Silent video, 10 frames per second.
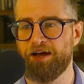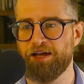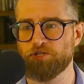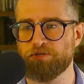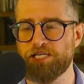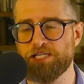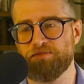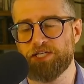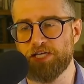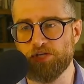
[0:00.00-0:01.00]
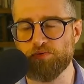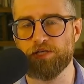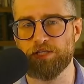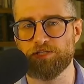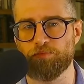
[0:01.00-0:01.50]
His critiques of
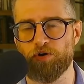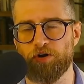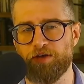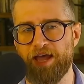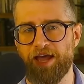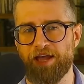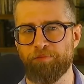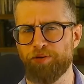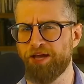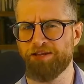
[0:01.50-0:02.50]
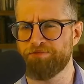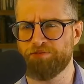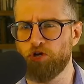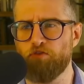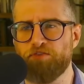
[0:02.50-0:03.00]
industrialism were okay, but
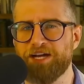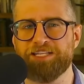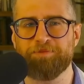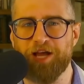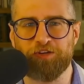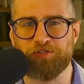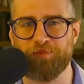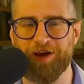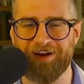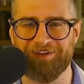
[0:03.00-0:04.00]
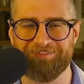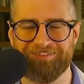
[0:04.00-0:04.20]
go find them elsewhere.